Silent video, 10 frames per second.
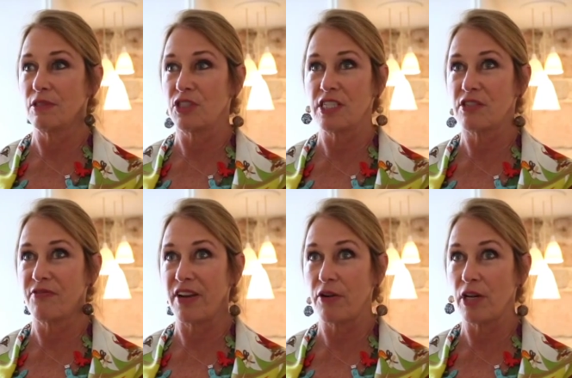
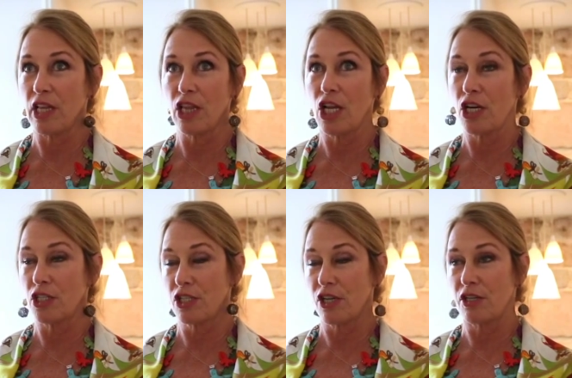just very
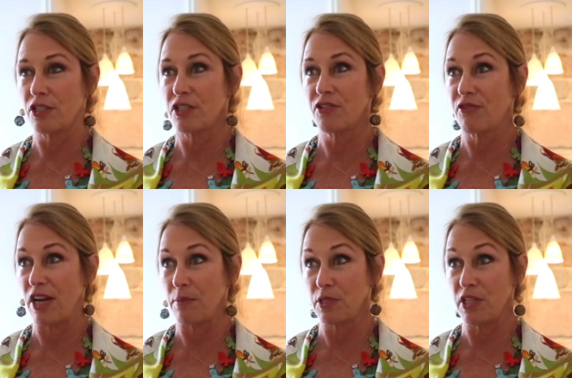large, large
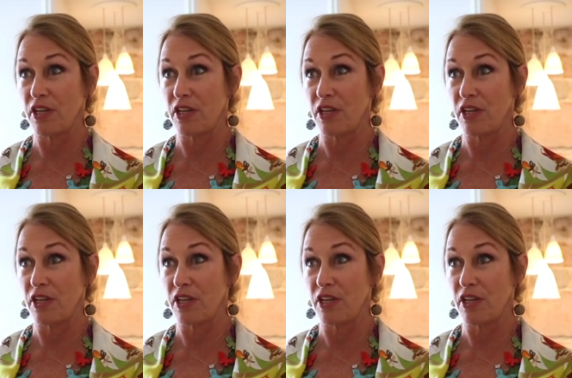frames